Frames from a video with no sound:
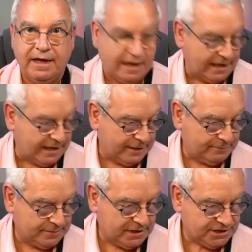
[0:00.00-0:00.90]

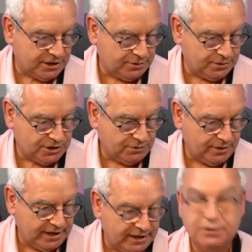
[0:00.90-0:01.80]
Um, so, so
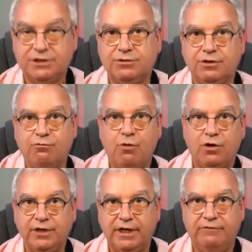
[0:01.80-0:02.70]
he was sort of
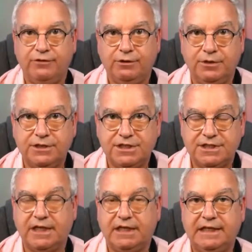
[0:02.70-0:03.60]
one influence,
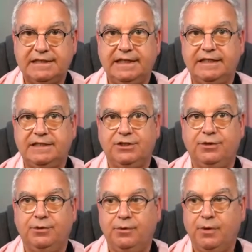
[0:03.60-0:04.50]
uh, listening
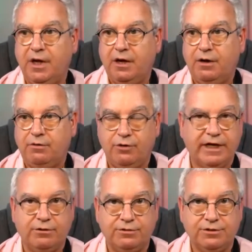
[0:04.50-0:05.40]
to
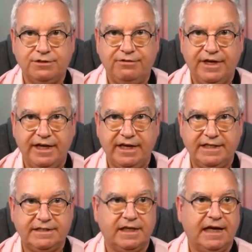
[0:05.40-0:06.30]
records of
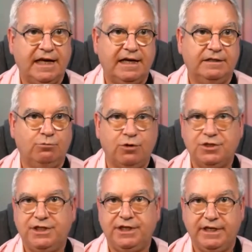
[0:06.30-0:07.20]
his and
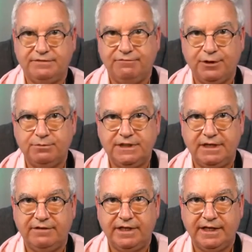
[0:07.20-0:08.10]
watching his films and
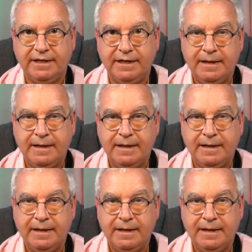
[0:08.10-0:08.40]
everything.